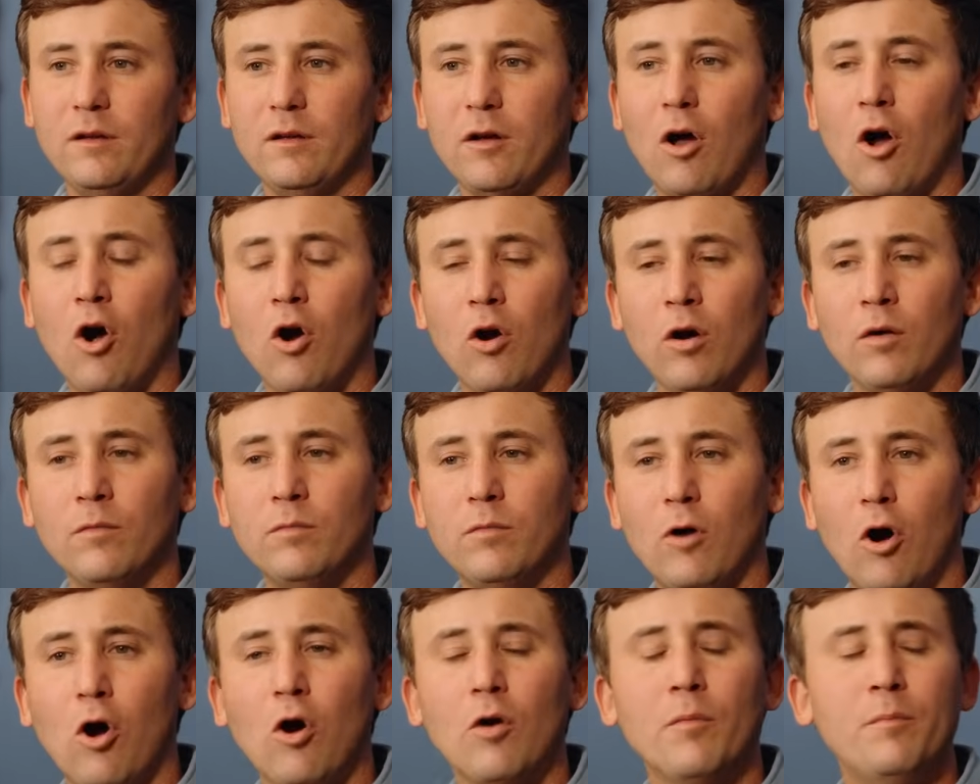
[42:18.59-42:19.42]

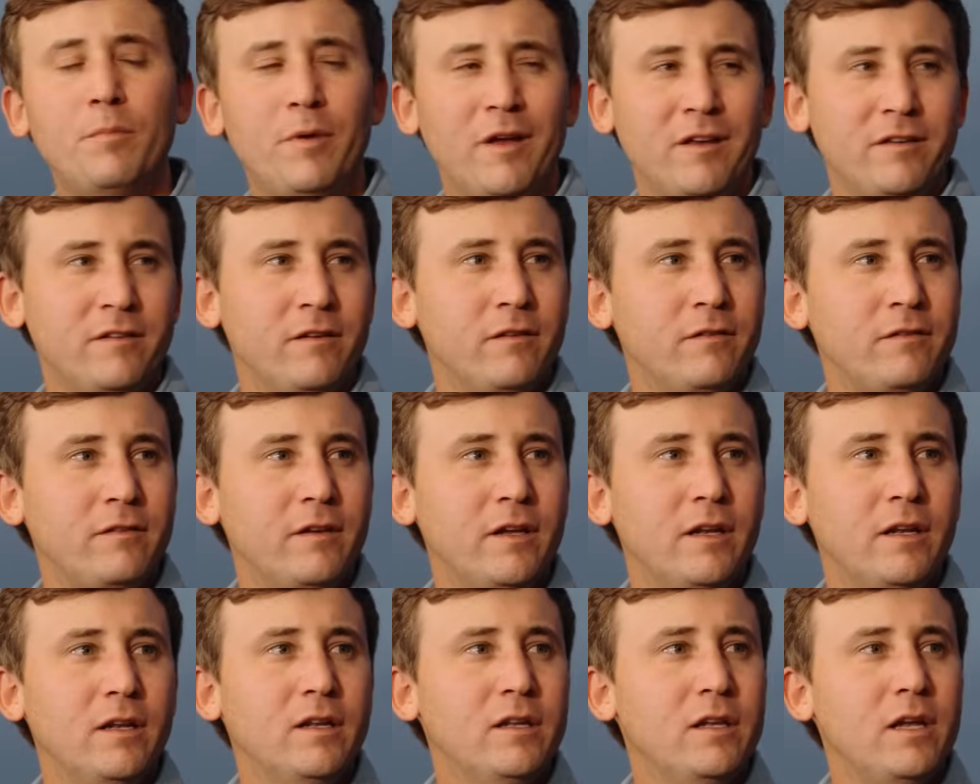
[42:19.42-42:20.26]
our our business
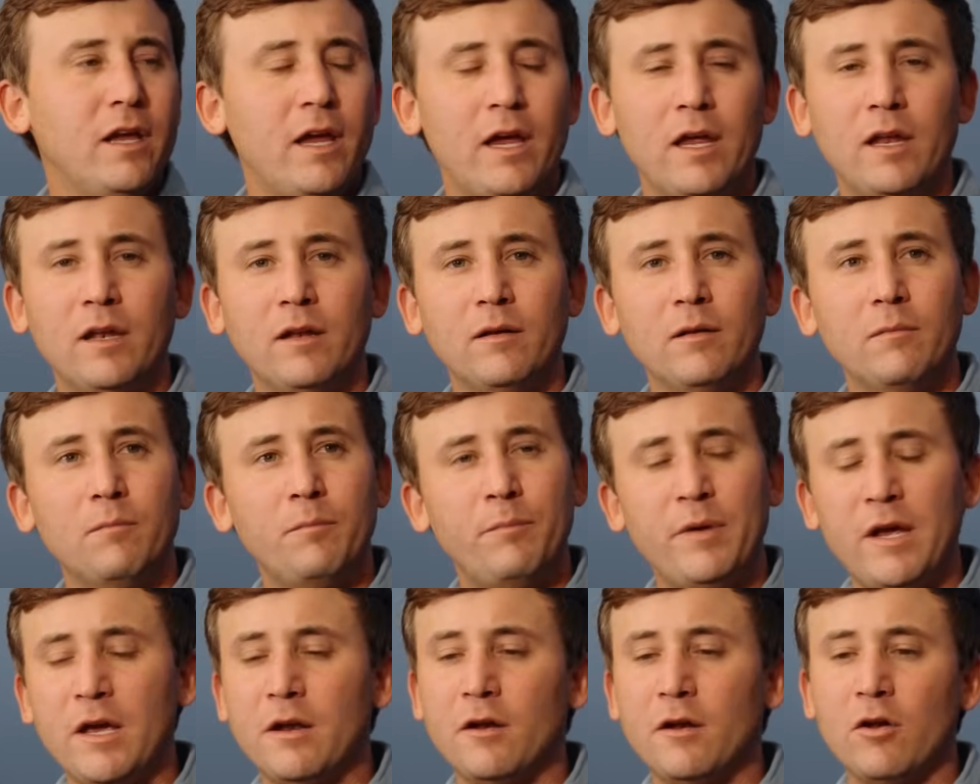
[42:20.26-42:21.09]
and
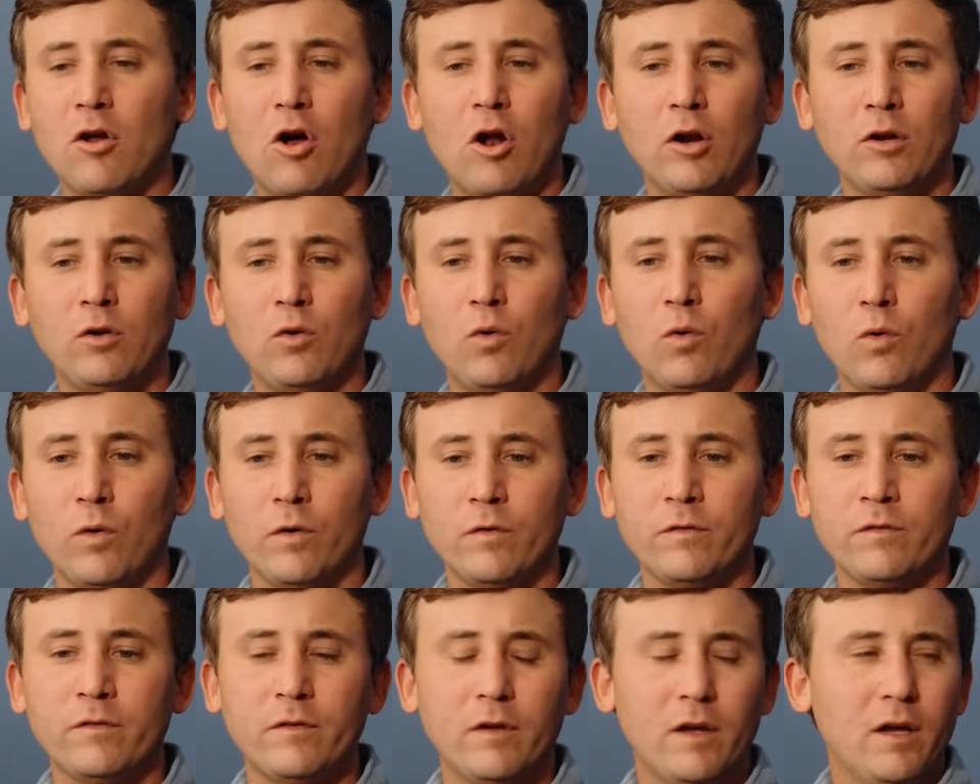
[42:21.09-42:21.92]
and being an on
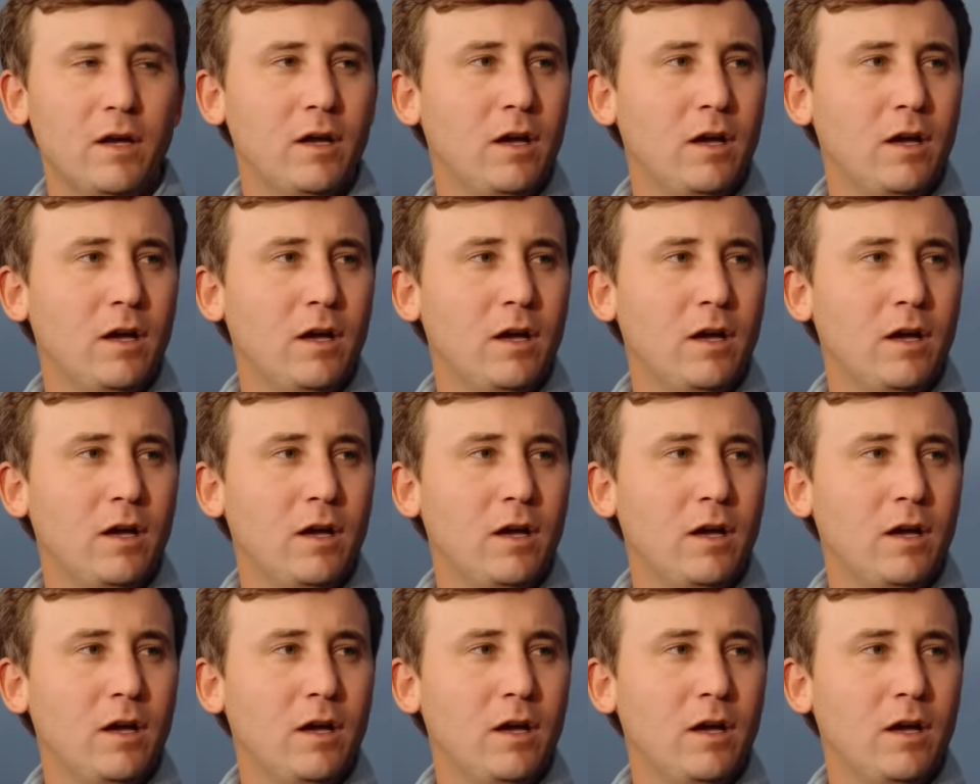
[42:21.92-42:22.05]
course